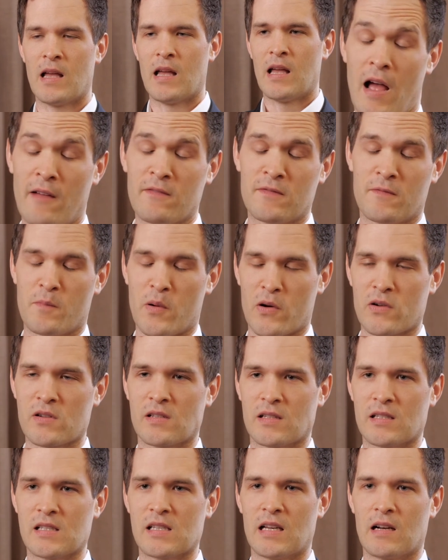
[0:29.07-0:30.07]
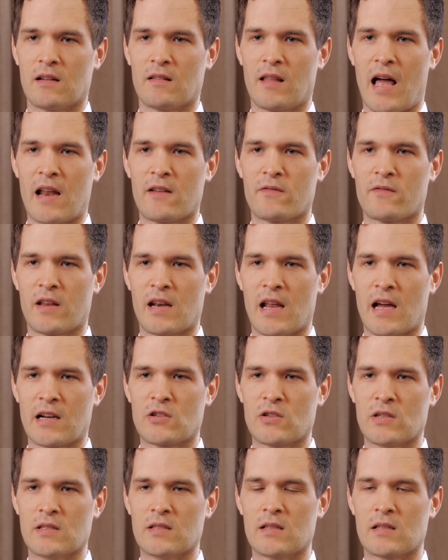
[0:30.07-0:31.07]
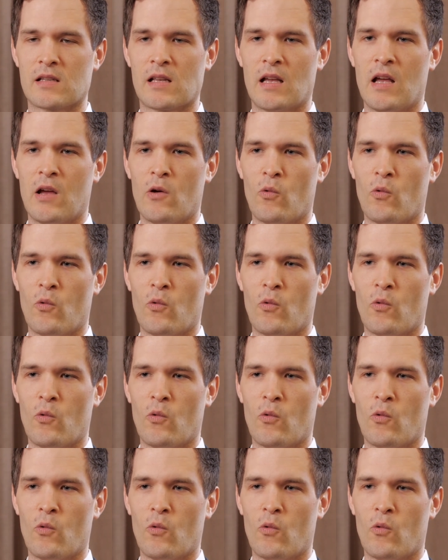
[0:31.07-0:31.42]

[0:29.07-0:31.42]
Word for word: I've personally seen a lot of connections